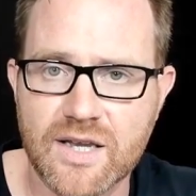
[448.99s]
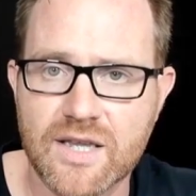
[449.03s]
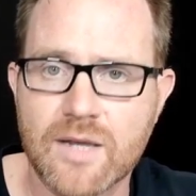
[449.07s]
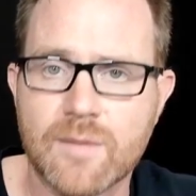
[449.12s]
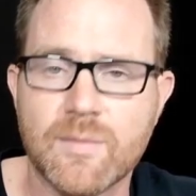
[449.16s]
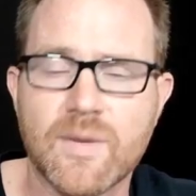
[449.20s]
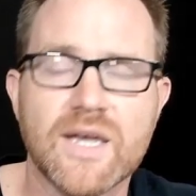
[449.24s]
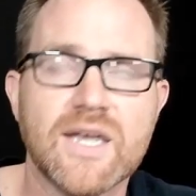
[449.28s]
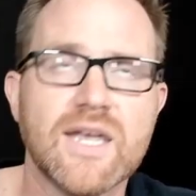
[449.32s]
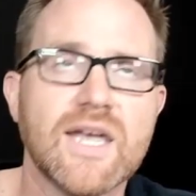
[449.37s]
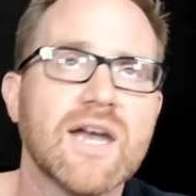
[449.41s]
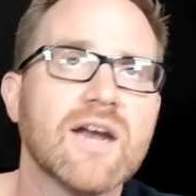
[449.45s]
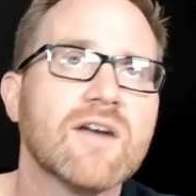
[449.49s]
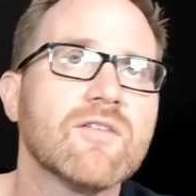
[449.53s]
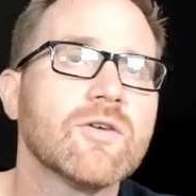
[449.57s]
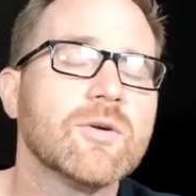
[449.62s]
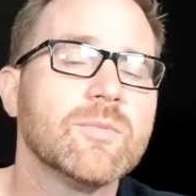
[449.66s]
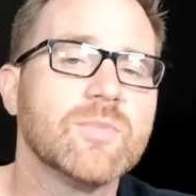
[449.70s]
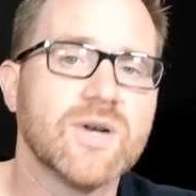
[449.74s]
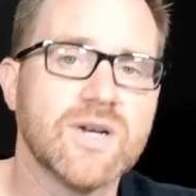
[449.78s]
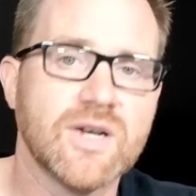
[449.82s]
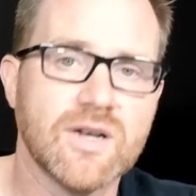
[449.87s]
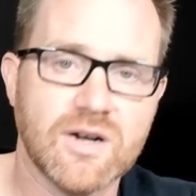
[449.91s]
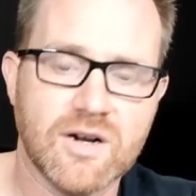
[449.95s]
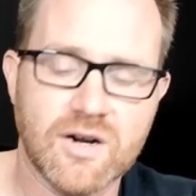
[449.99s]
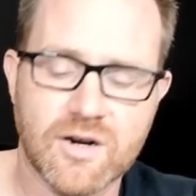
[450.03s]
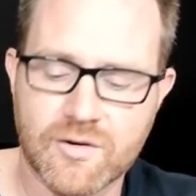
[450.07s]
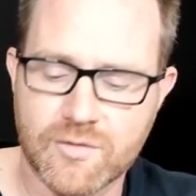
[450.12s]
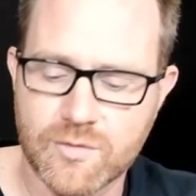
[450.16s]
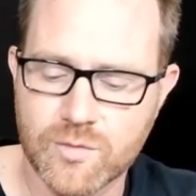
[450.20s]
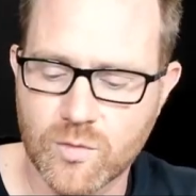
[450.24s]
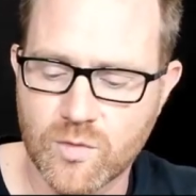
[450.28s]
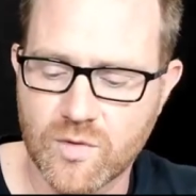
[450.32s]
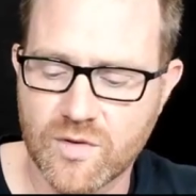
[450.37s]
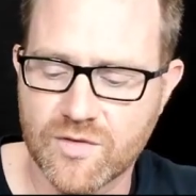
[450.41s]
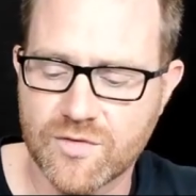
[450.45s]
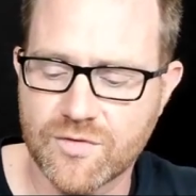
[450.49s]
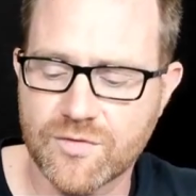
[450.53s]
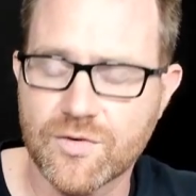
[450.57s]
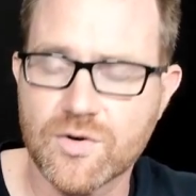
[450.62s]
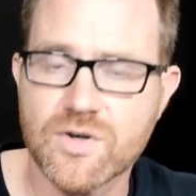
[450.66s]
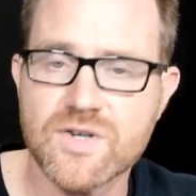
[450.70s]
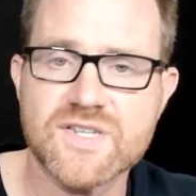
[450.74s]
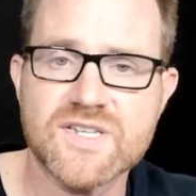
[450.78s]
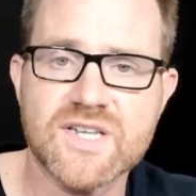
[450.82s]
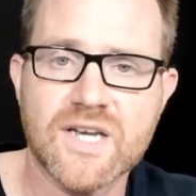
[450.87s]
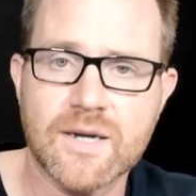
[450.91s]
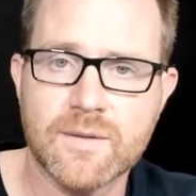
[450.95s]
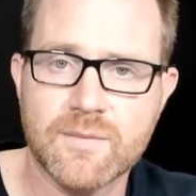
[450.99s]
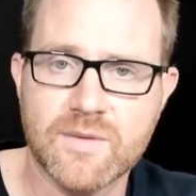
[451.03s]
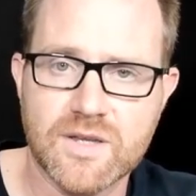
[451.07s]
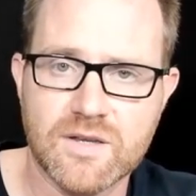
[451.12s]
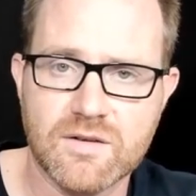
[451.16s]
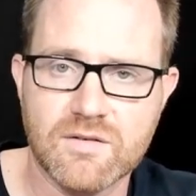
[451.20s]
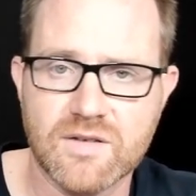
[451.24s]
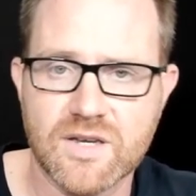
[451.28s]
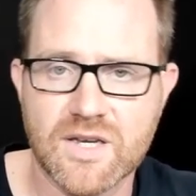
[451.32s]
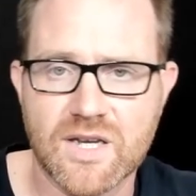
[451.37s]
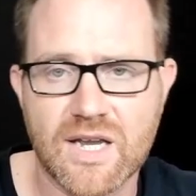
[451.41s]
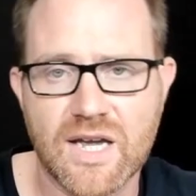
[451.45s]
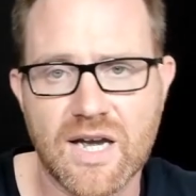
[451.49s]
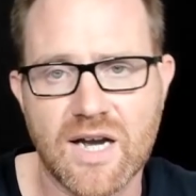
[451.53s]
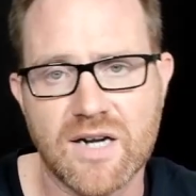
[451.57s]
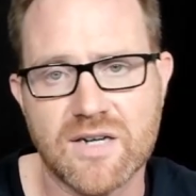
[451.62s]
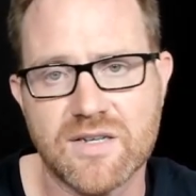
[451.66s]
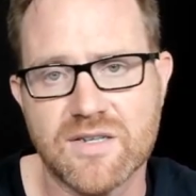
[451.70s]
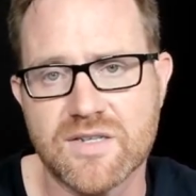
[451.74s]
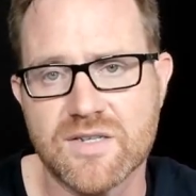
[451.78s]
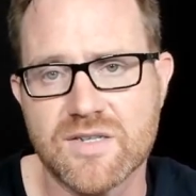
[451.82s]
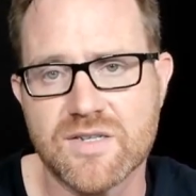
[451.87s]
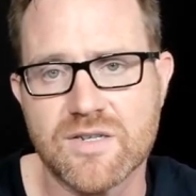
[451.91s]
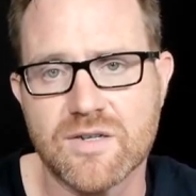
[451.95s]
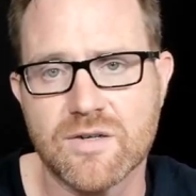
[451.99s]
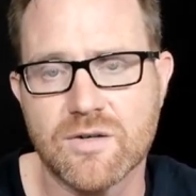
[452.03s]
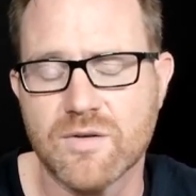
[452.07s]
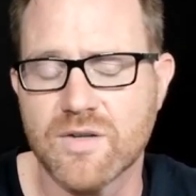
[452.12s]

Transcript: and they make everybody uncomfortable the first time that you get hacked into.